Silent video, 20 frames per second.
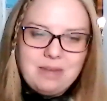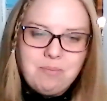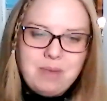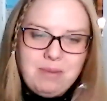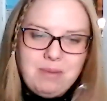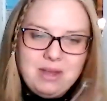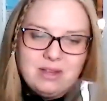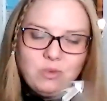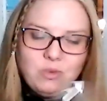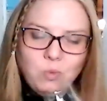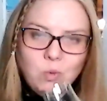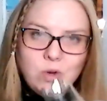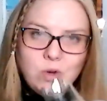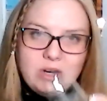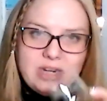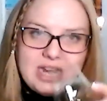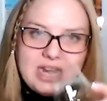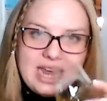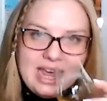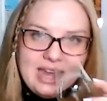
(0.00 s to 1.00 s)
maybe it's wood, wood
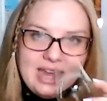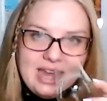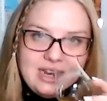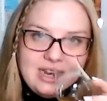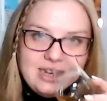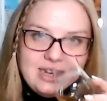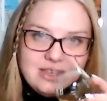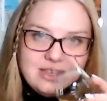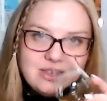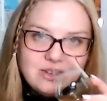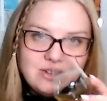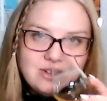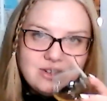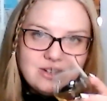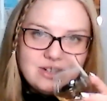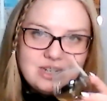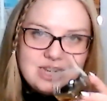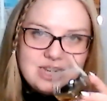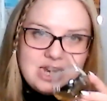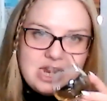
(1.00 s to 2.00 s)
tannins or
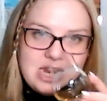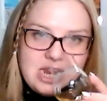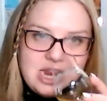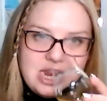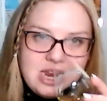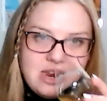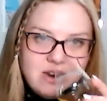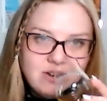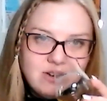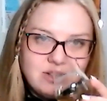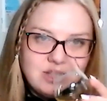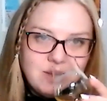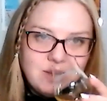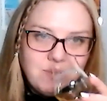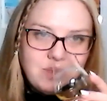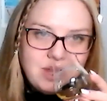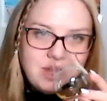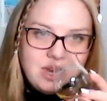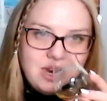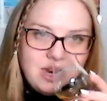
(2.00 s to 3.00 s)
mm-hmm. tea mm. or
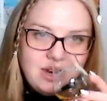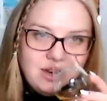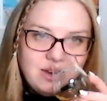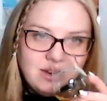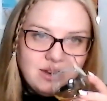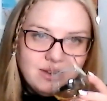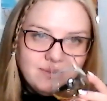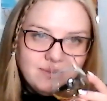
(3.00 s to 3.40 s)
something.